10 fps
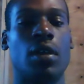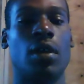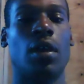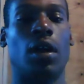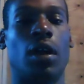
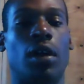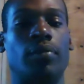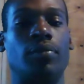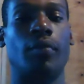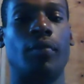Um,
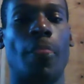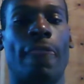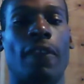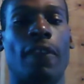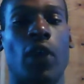
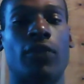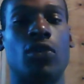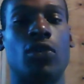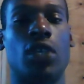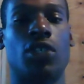so after
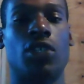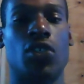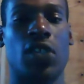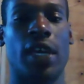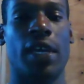you set your
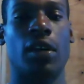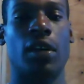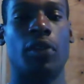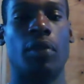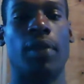site
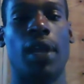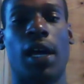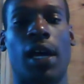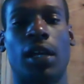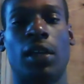up, your
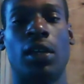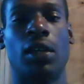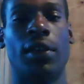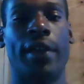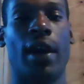blog,
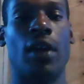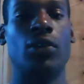now you